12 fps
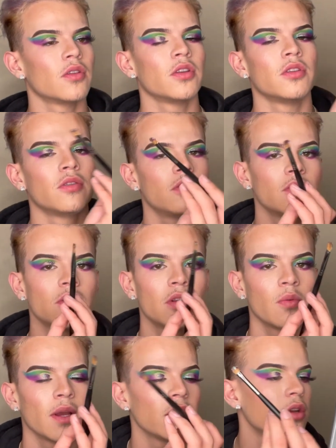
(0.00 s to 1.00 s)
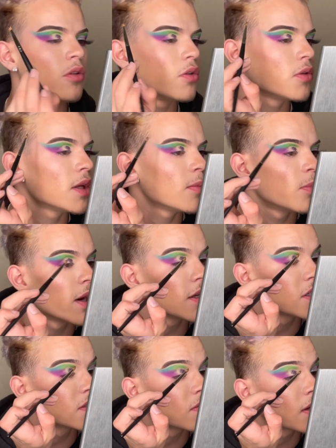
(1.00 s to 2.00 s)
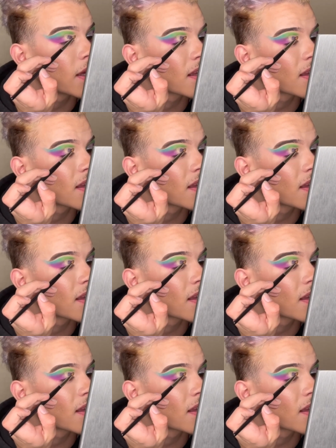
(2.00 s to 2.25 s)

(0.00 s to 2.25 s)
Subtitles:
you do it the way you do it, but I just feel like